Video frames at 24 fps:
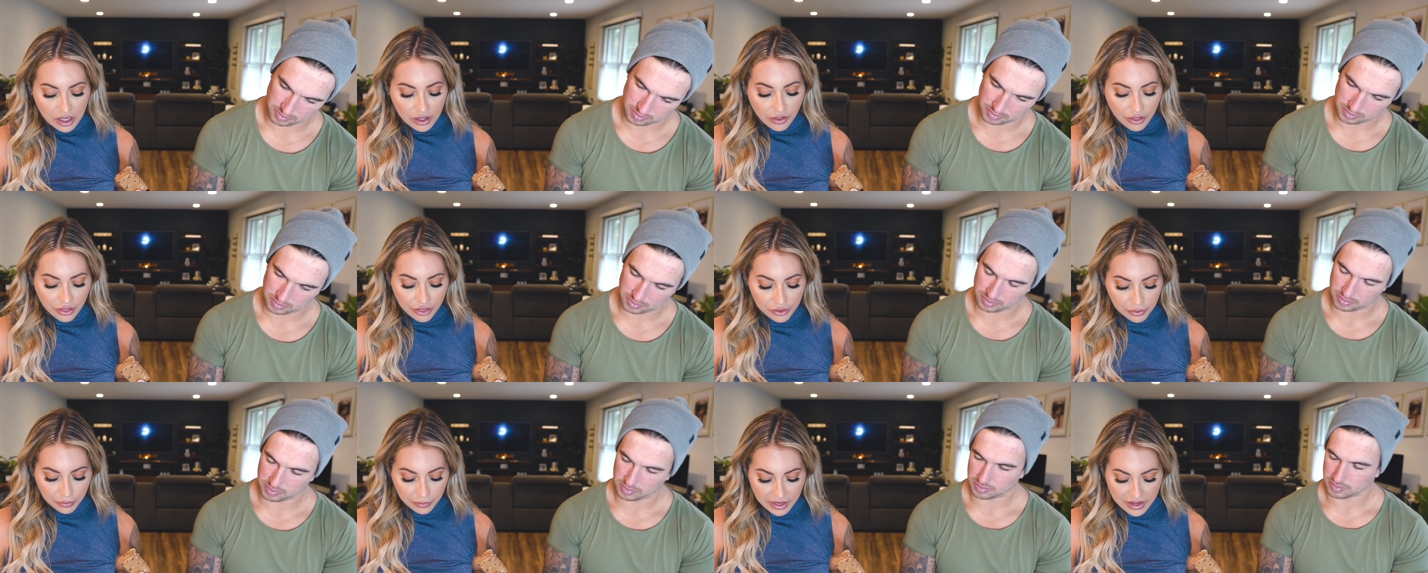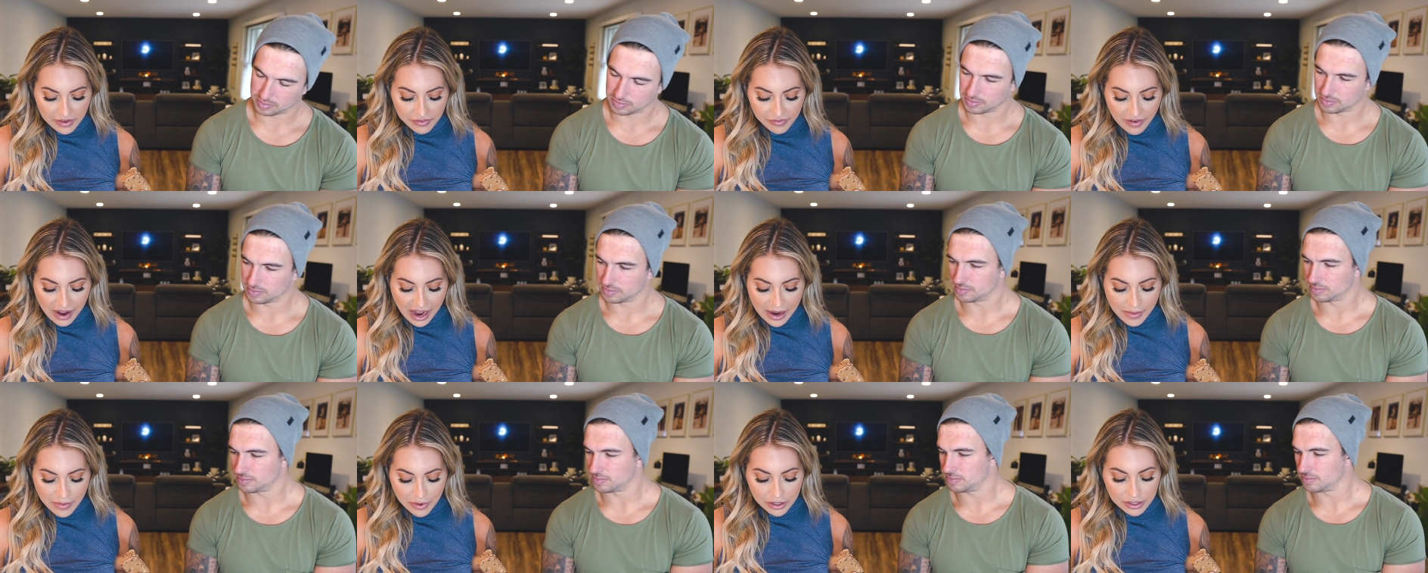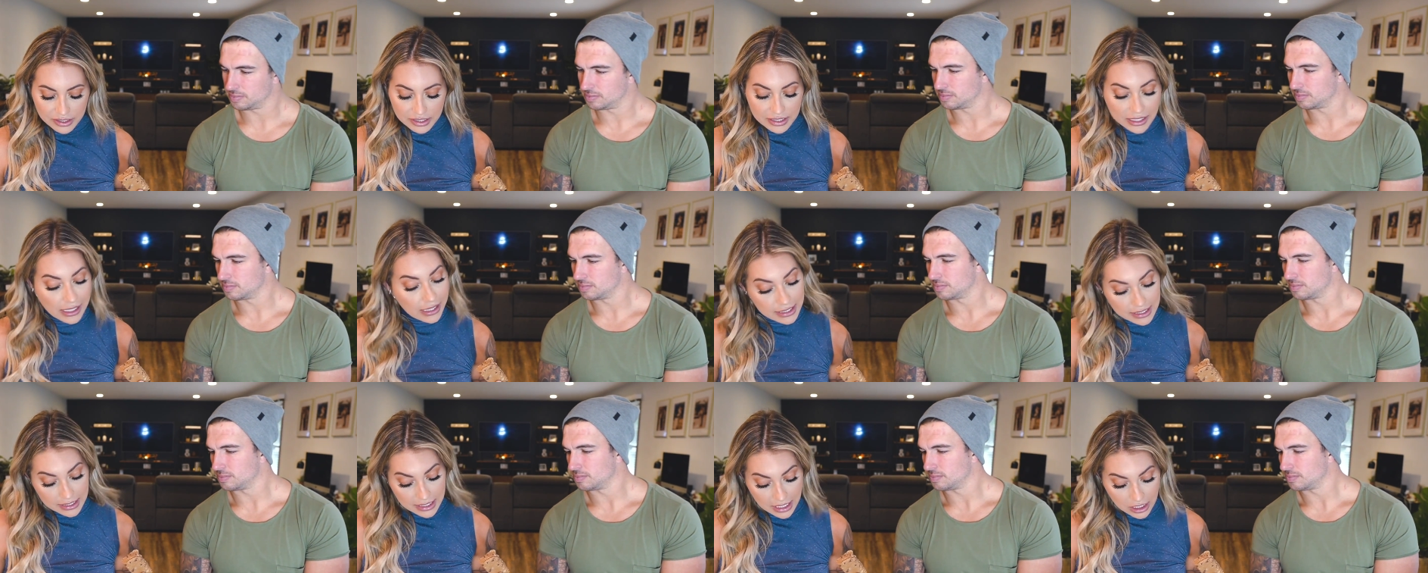Speaker 1: three fiber,
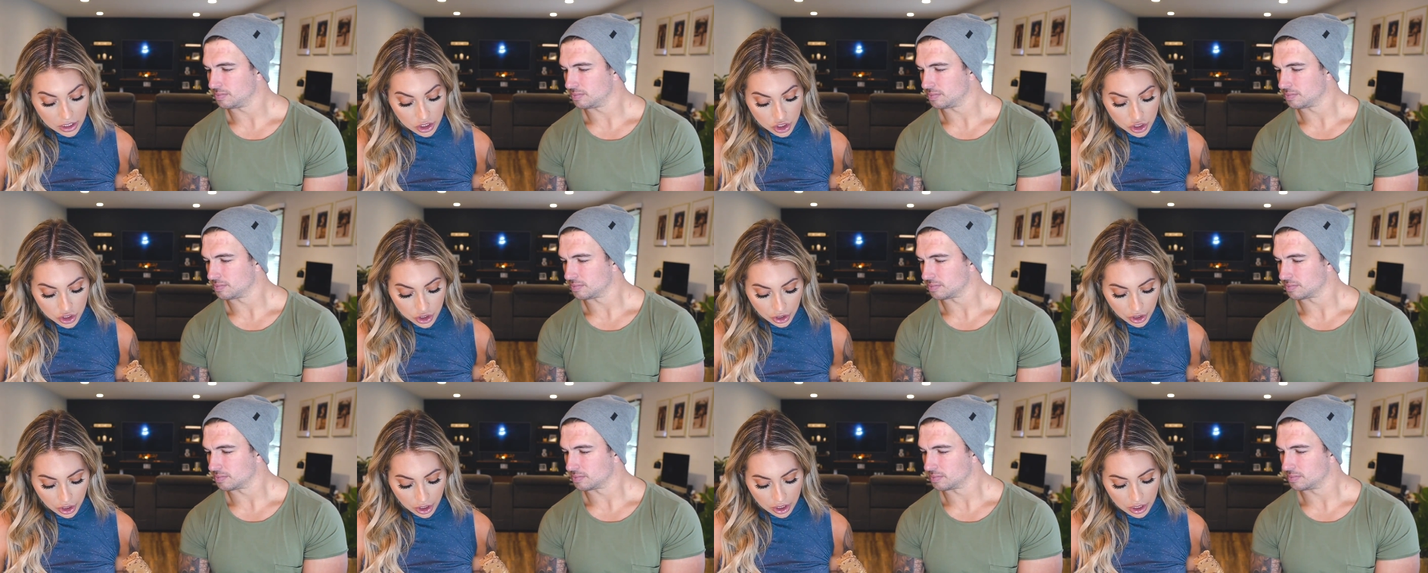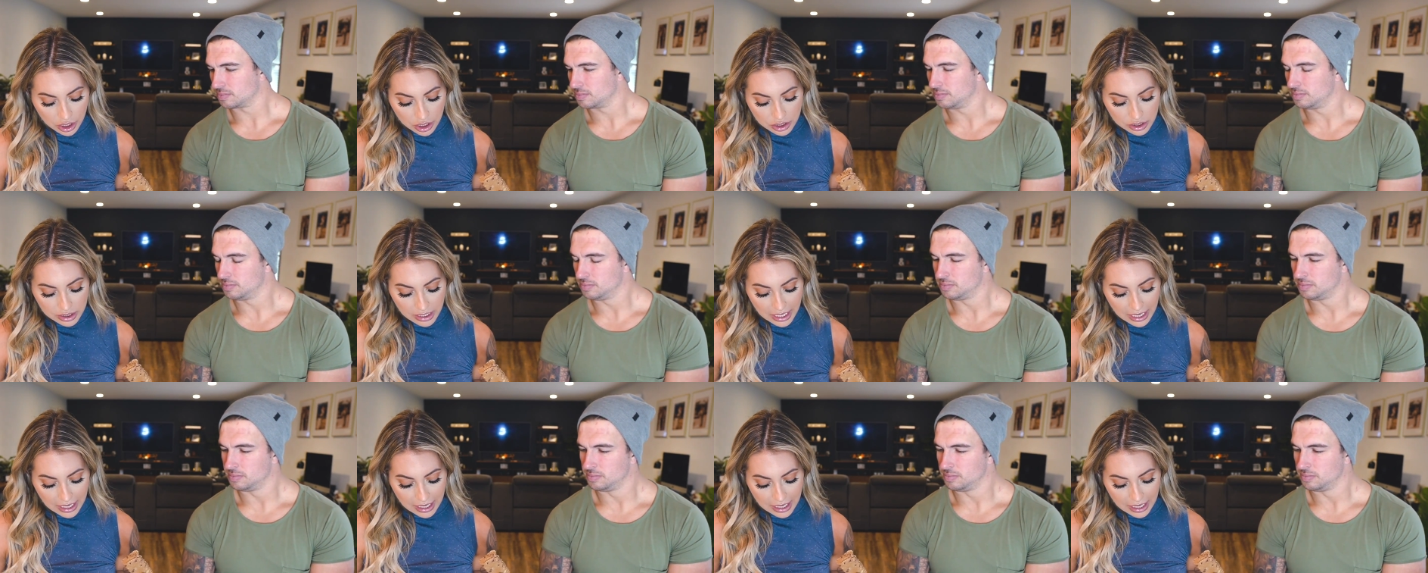16 sugars,